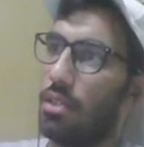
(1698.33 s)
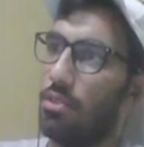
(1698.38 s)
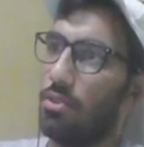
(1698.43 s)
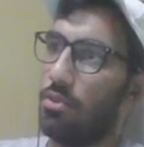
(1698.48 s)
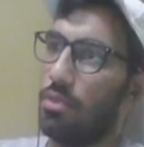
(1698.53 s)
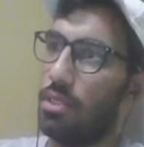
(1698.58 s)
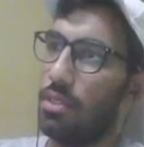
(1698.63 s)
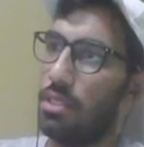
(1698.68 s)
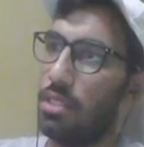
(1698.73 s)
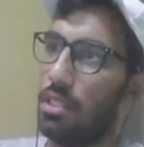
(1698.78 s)
right,
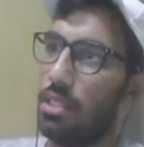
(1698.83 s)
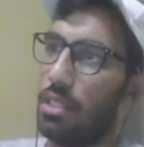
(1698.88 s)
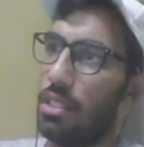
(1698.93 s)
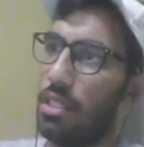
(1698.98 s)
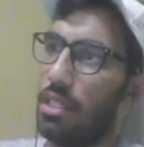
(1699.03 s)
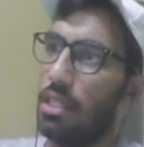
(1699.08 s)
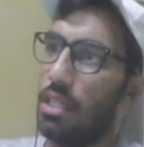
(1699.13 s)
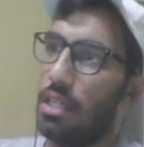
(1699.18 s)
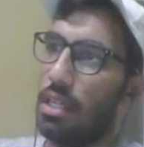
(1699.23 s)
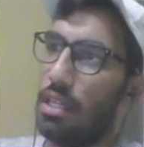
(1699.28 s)
who was here,
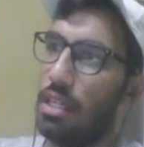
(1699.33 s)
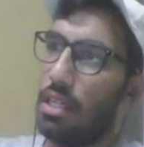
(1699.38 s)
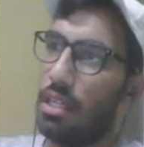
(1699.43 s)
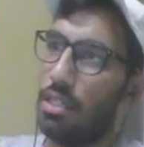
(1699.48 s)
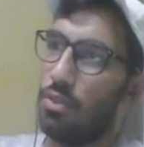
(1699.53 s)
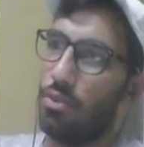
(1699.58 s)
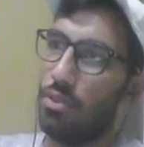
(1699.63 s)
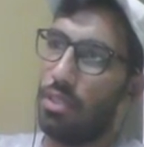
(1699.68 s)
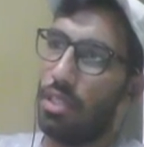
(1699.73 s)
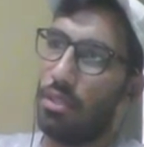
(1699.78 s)

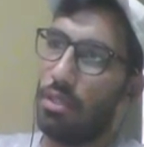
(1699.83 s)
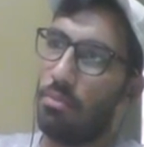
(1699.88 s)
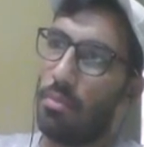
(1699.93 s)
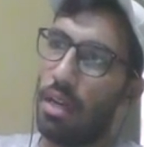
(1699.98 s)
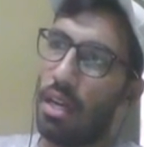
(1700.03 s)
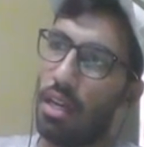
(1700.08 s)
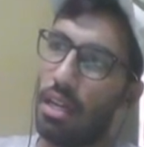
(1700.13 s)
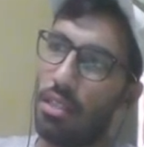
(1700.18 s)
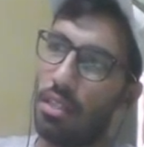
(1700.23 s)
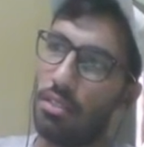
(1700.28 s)
he told that
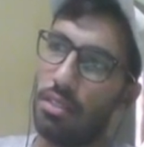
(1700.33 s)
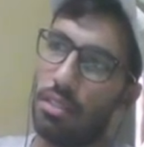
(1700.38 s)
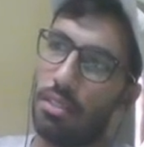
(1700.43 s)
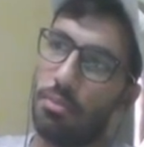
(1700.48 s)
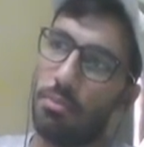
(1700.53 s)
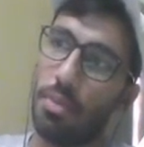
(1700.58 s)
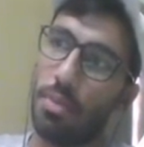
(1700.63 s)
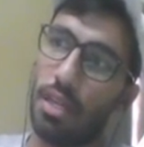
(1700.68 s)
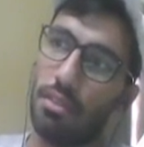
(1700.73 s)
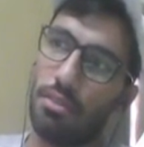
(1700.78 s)
maths
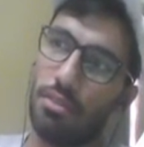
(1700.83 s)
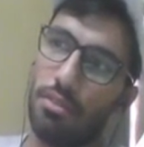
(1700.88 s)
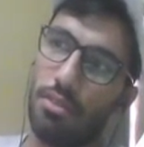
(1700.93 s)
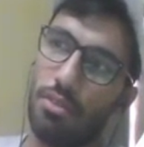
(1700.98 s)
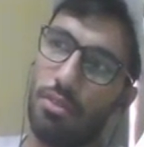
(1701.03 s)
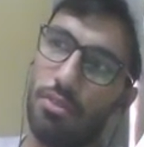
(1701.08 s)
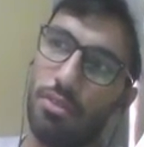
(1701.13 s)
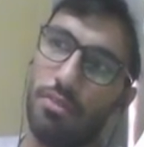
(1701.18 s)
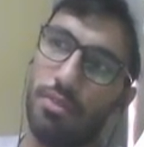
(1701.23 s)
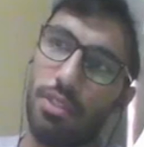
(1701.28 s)
and Python
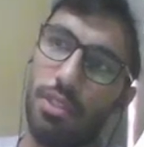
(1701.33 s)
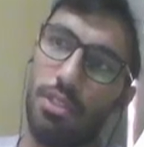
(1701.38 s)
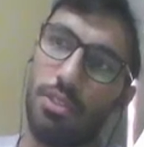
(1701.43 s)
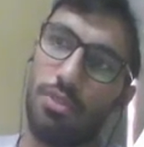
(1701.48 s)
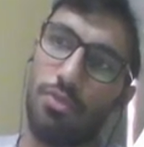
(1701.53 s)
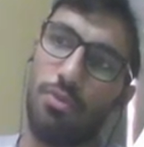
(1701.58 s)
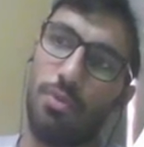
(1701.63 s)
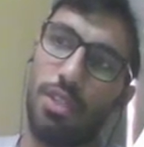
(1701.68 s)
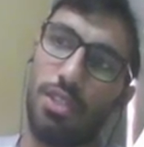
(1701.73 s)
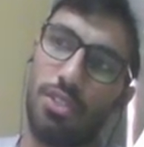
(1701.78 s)
also we
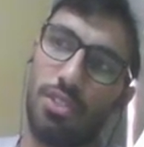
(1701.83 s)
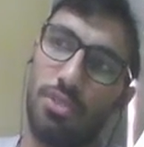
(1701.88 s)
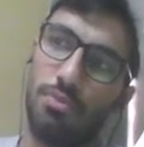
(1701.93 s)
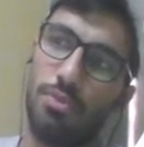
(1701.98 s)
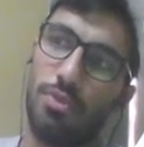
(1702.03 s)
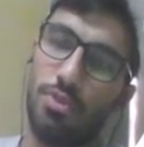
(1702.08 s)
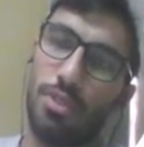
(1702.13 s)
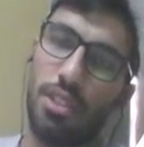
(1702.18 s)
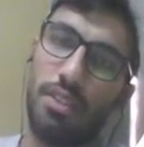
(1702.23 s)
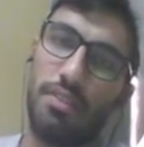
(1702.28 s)
need to brush up,
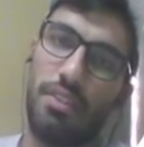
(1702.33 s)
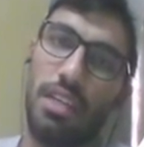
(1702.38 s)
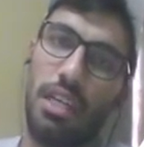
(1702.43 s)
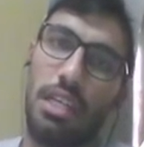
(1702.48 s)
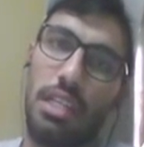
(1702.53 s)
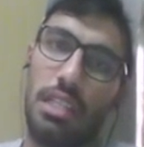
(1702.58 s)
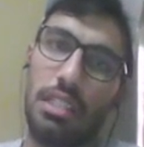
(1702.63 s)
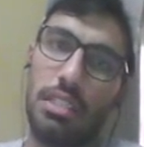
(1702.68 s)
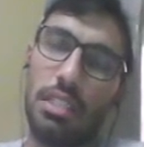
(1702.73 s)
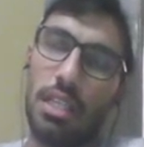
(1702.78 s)
so that we
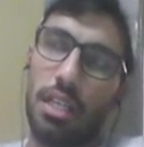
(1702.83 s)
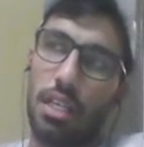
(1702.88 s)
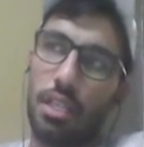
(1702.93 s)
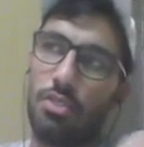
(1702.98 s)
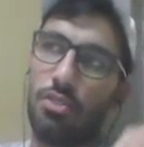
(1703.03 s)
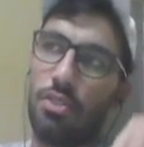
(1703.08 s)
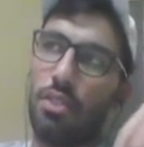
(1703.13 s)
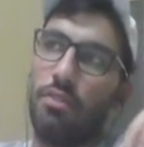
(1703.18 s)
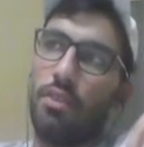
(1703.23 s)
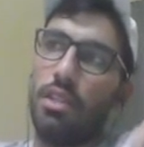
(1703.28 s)
understand
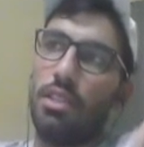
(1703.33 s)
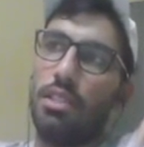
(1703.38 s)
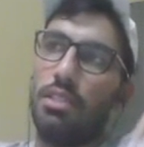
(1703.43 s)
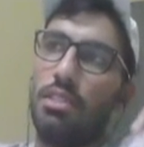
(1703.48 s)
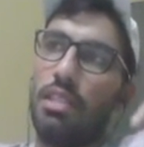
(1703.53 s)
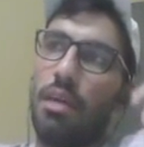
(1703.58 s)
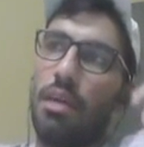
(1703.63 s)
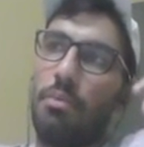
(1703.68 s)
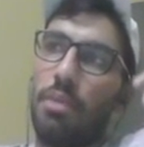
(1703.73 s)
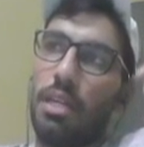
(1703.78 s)
actually what
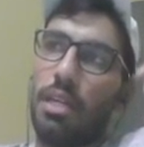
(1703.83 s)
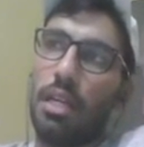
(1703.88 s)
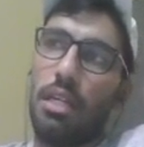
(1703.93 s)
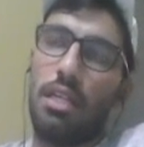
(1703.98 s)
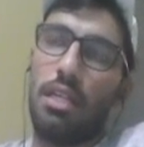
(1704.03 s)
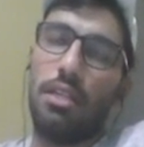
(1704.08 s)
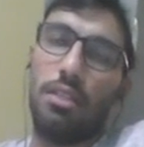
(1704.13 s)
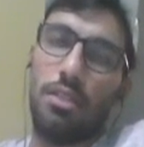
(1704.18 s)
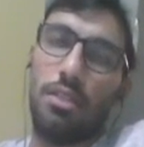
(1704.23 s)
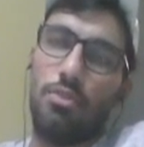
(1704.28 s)
is happening
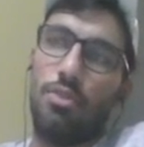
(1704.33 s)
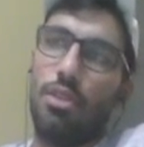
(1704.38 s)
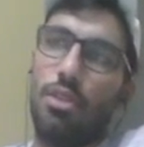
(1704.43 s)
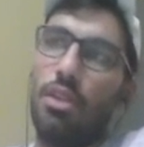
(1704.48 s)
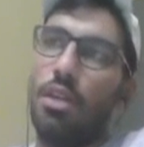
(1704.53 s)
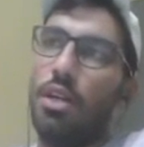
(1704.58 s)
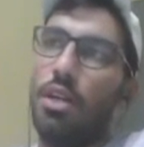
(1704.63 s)
under the hood.